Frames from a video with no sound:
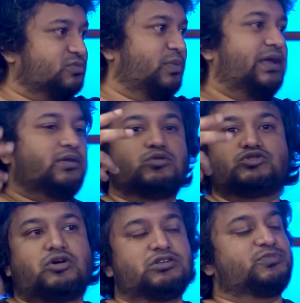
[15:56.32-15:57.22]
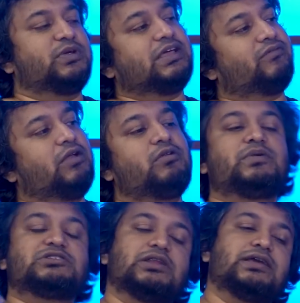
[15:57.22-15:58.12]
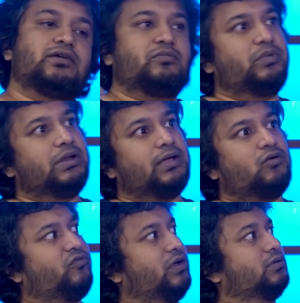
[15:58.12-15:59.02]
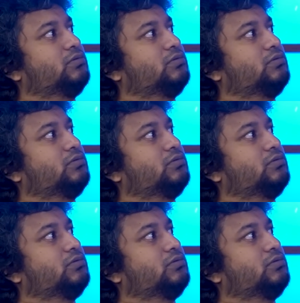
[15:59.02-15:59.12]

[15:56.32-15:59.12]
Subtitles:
break, 2 songs break, and while we'd be chilling, I'd be like, oh fuck,